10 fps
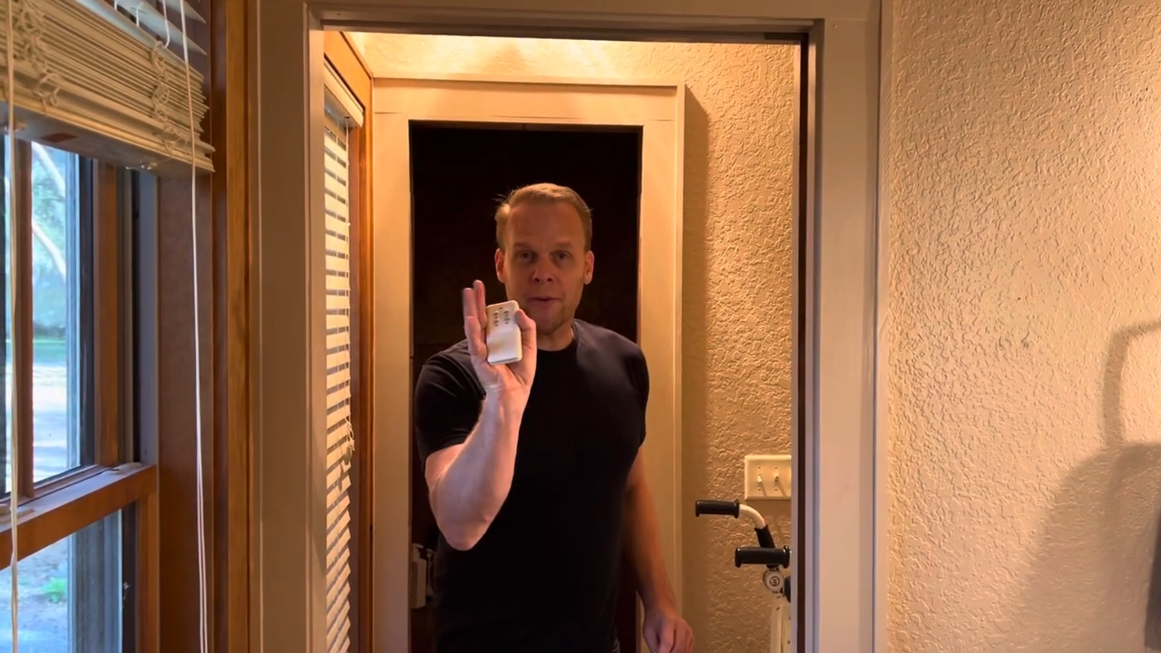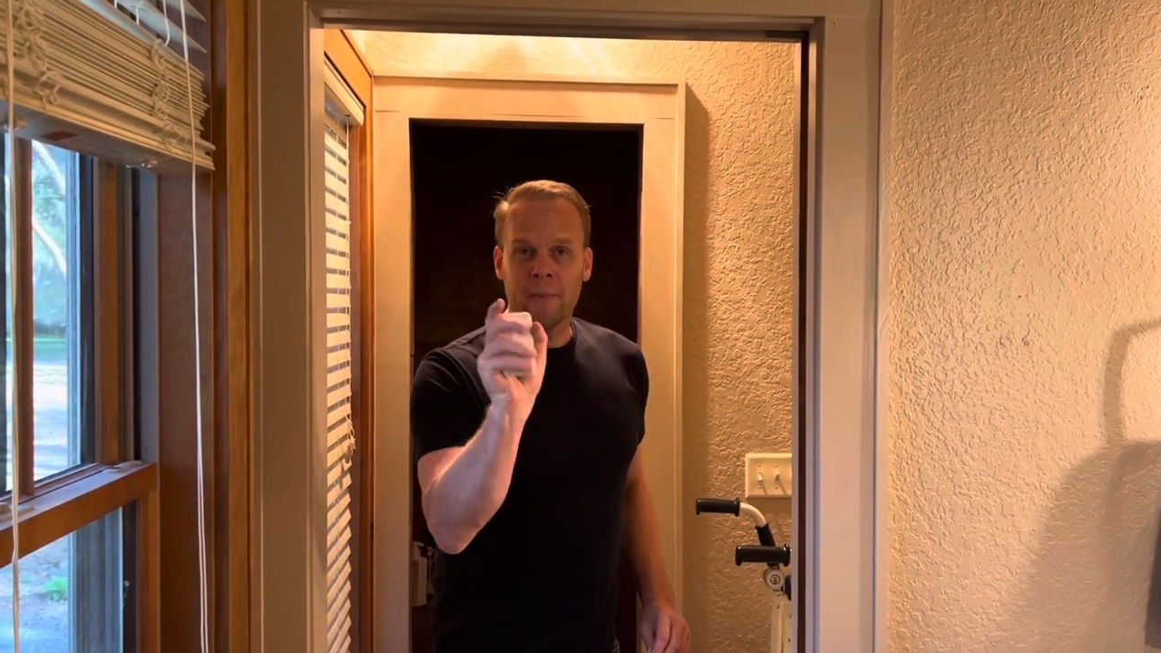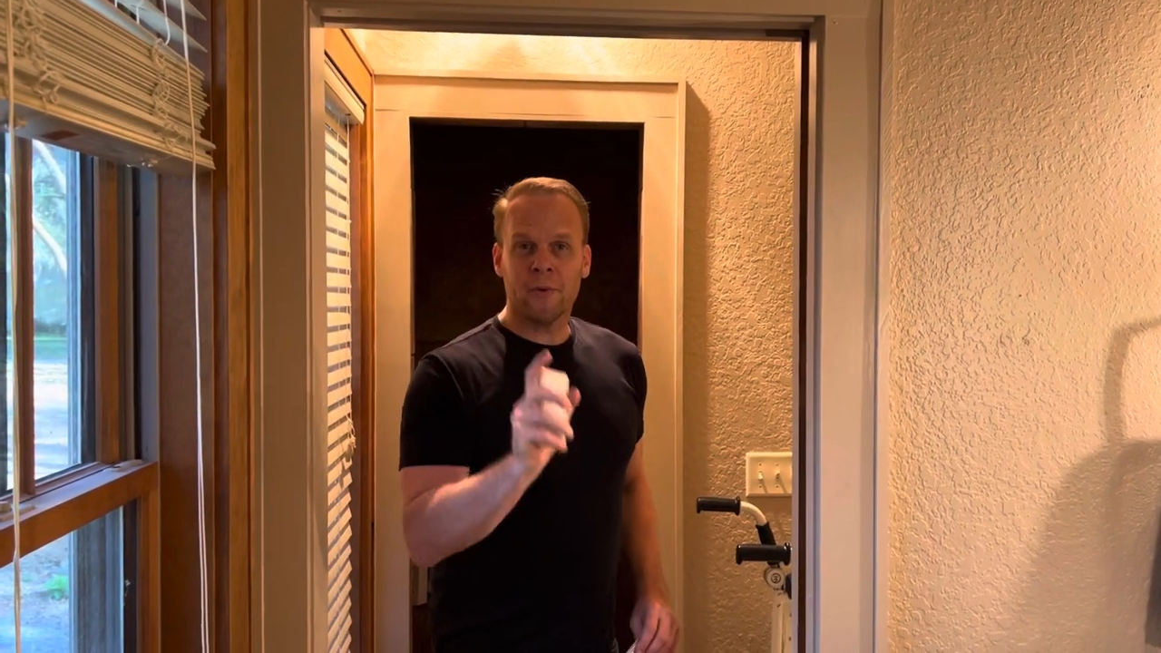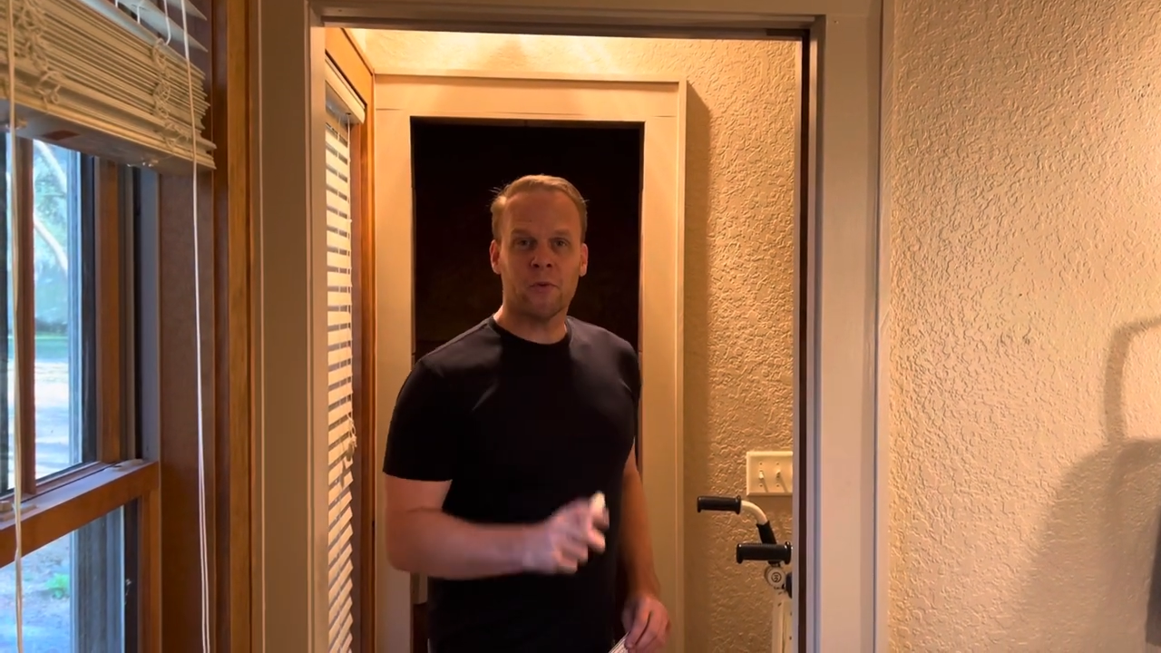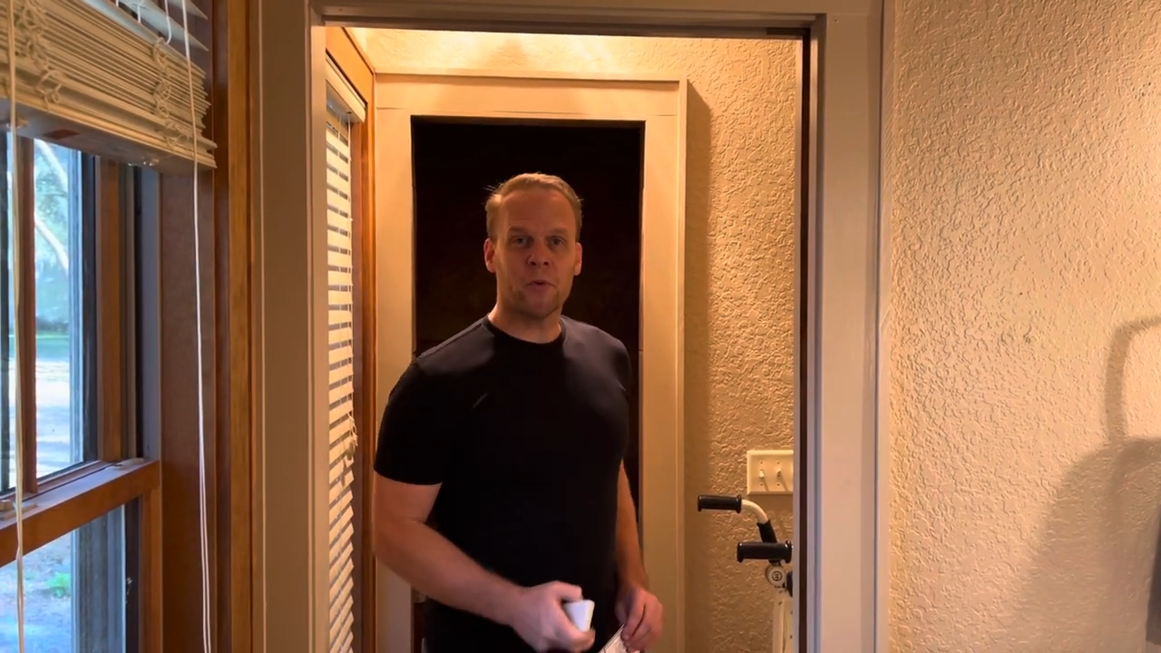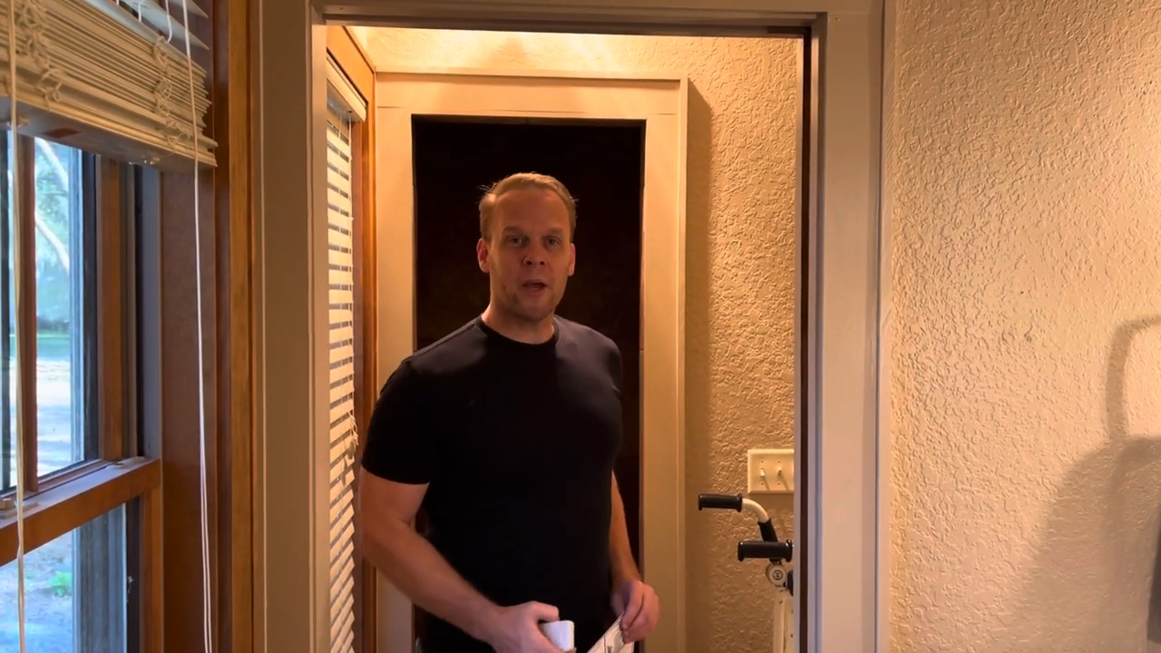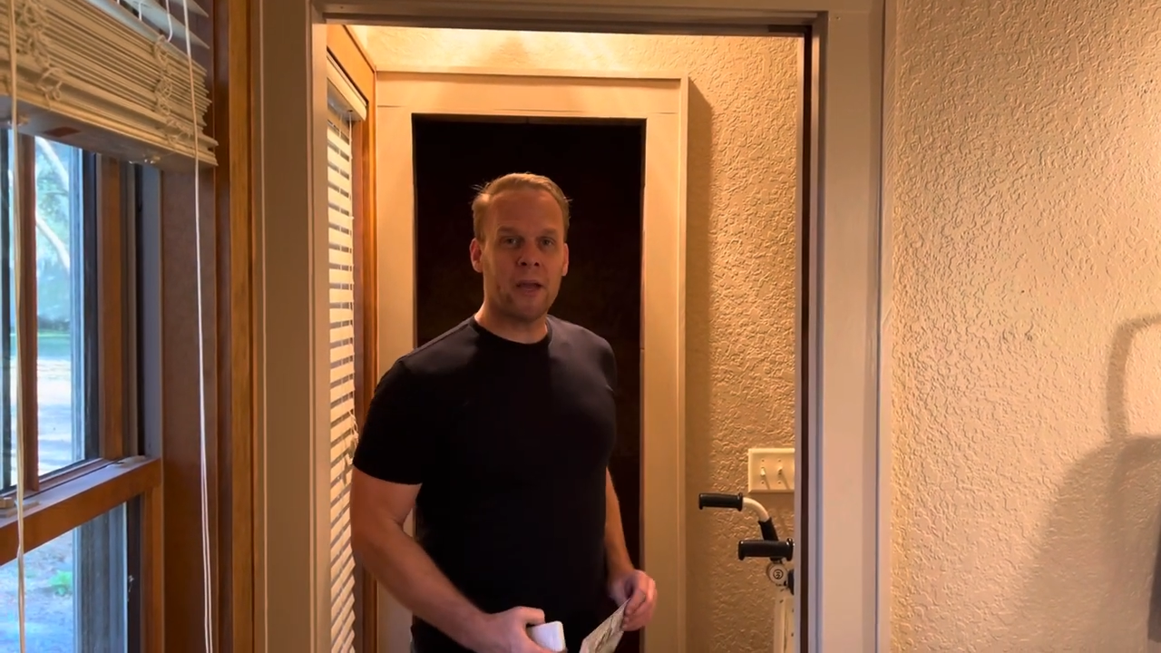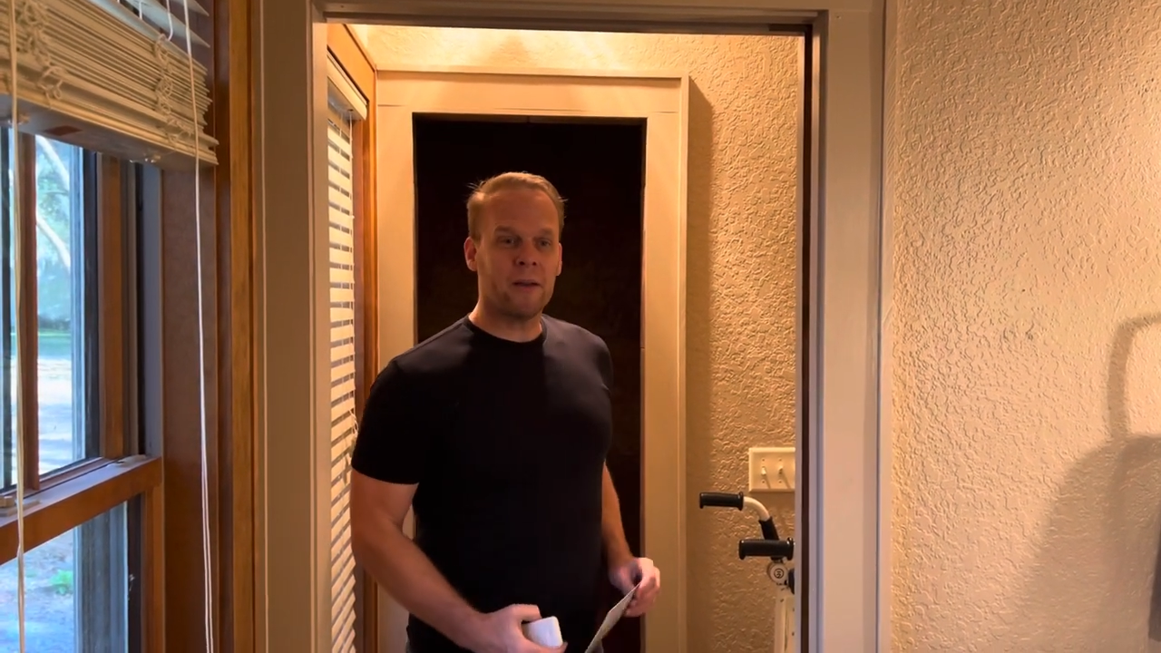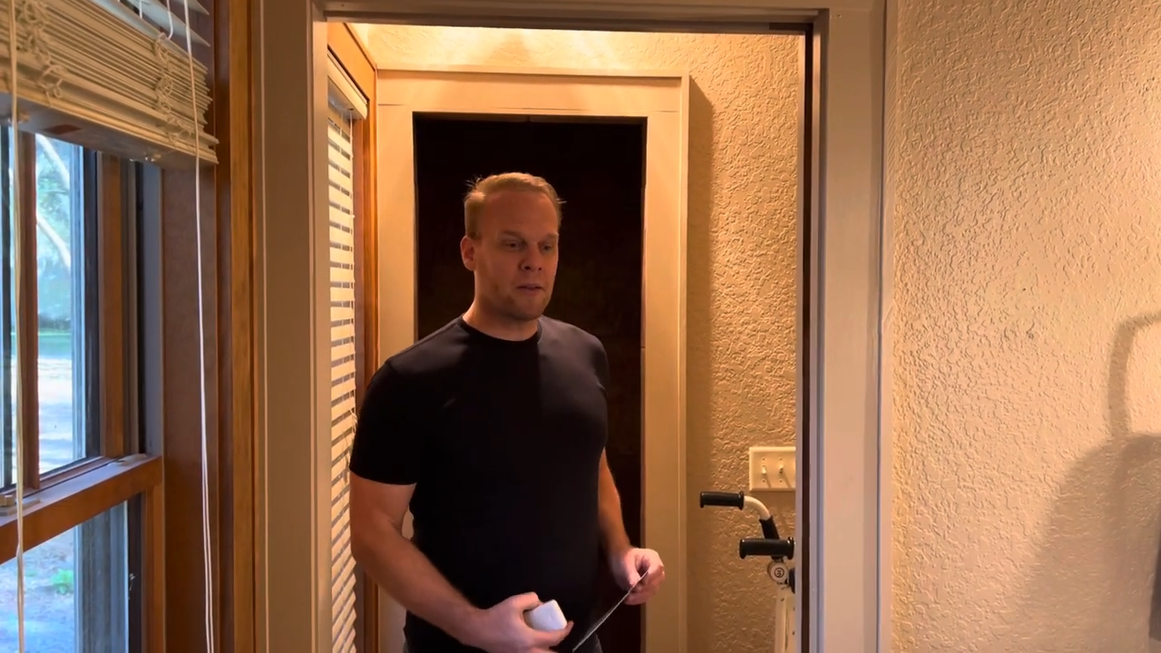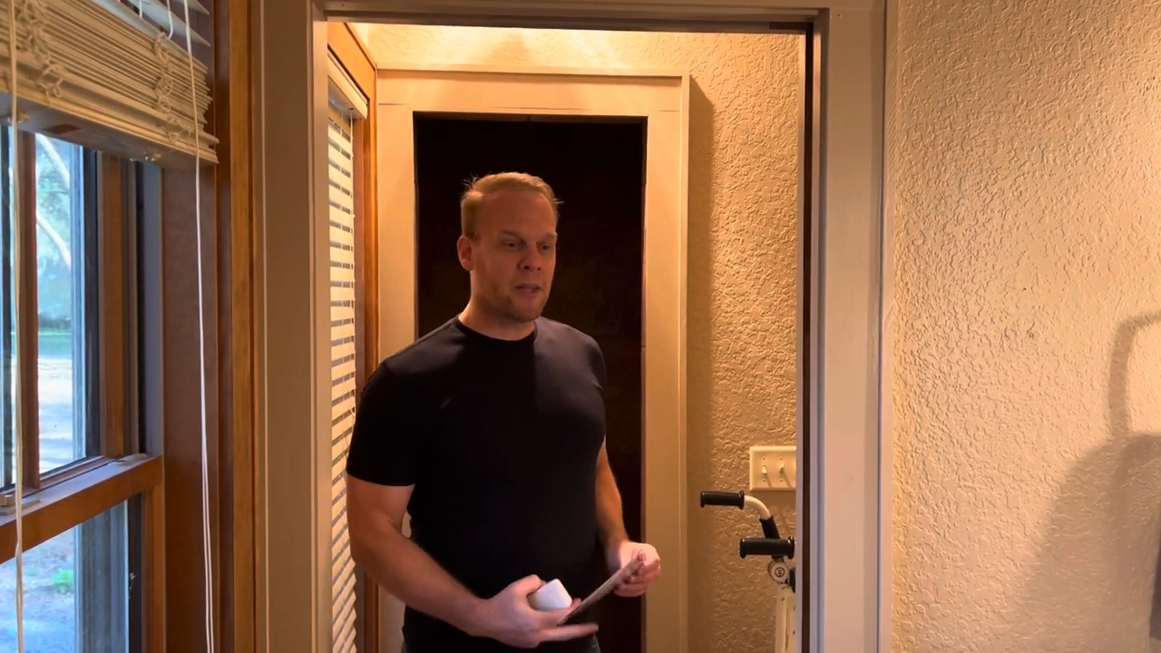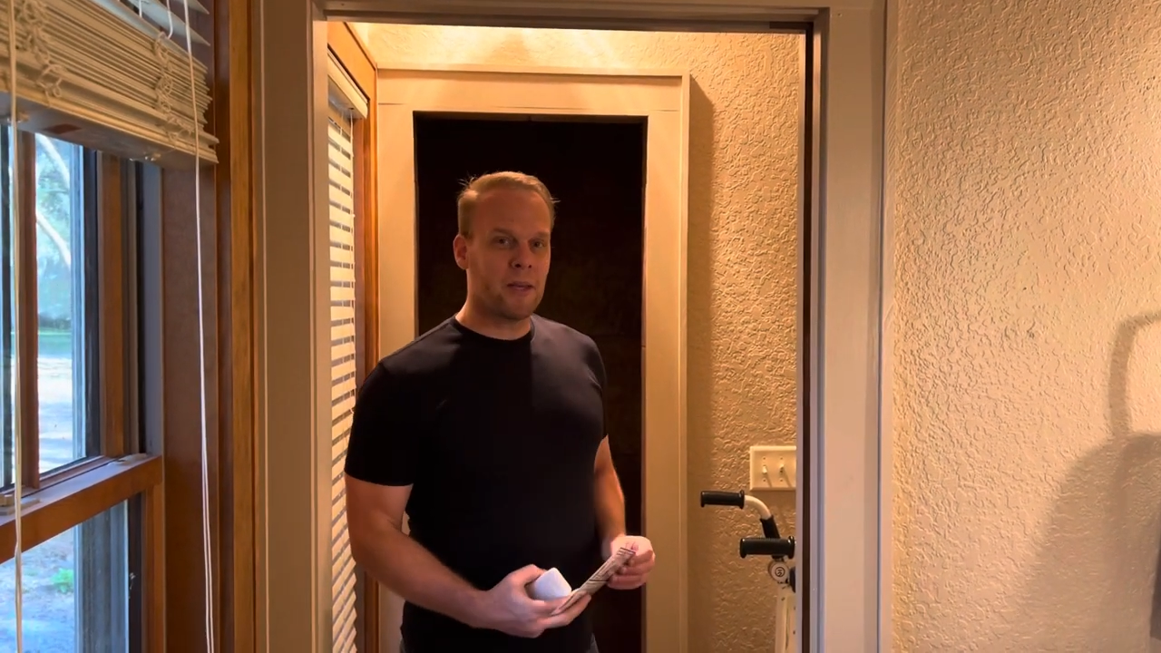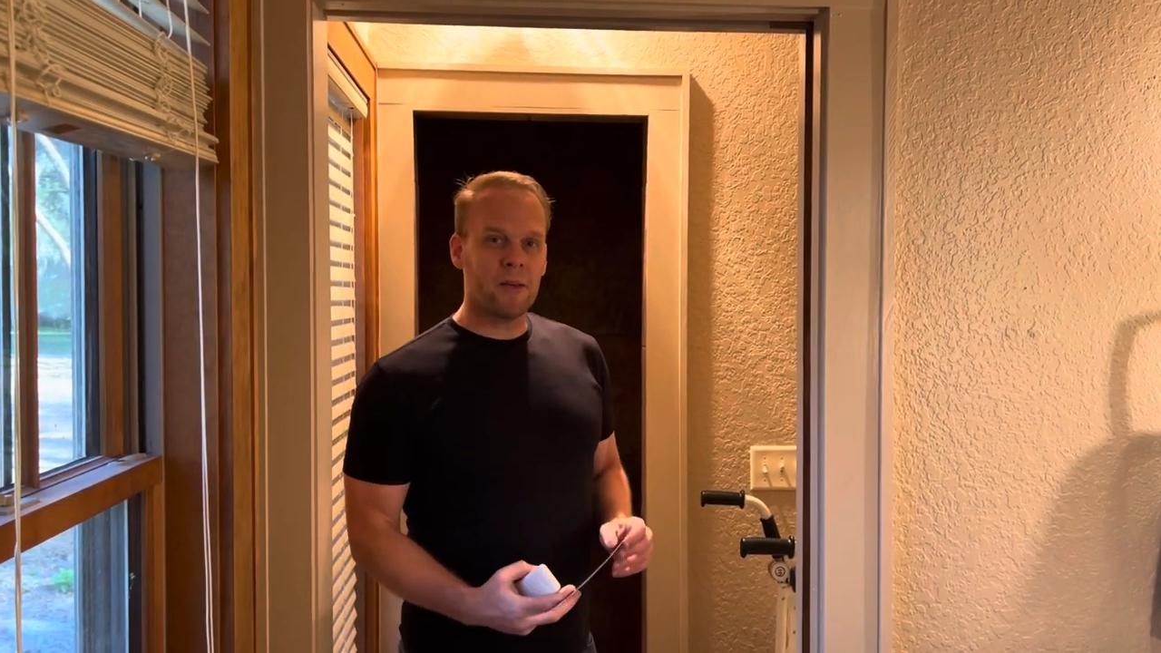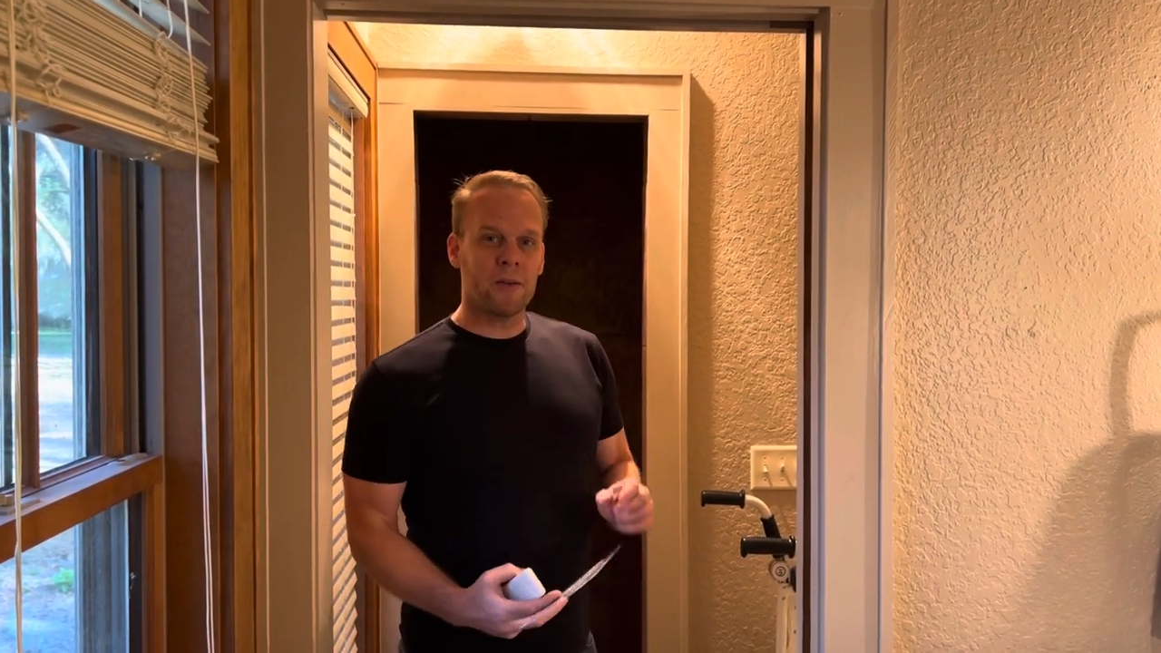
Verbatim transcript: demonstrate the